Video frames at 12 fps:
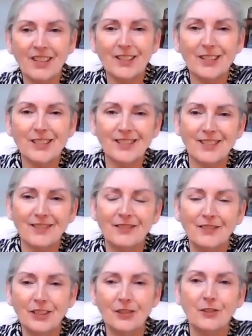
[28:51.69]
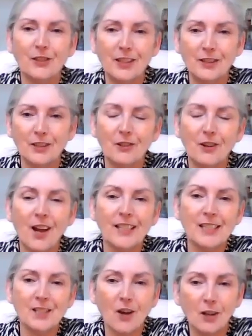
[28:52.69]
because when you're in the
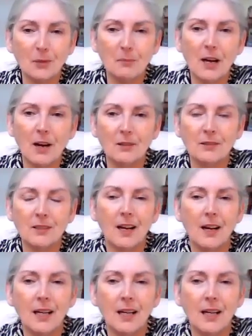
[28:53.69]
grind, it's all about